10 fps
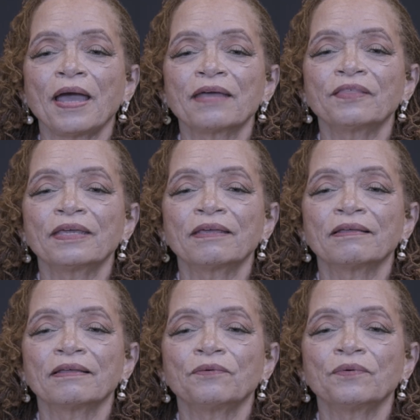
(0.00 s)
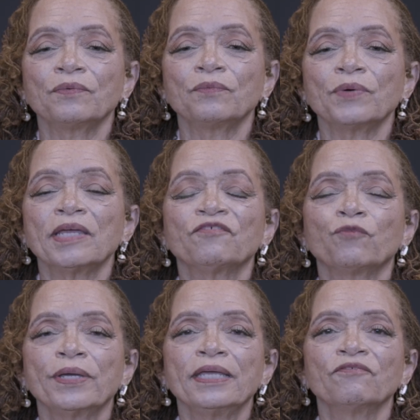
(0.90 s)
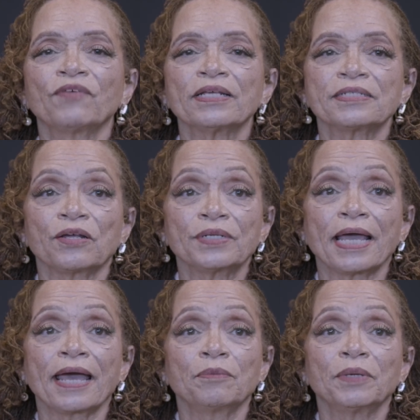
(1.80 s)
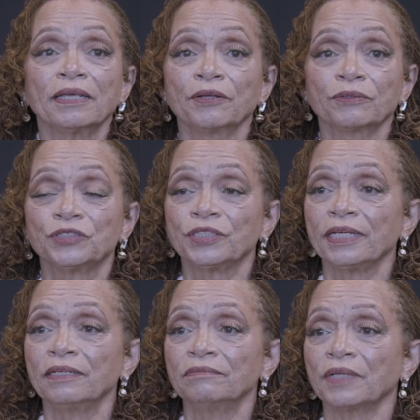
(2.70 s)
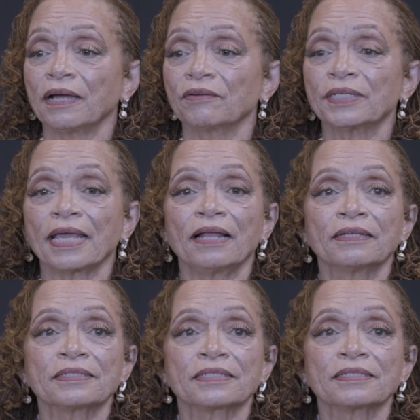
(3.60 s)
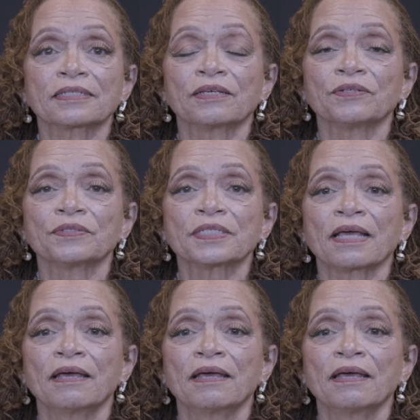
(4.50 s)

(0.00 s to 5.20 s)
I think if we invest our time and energy, our talents and skills,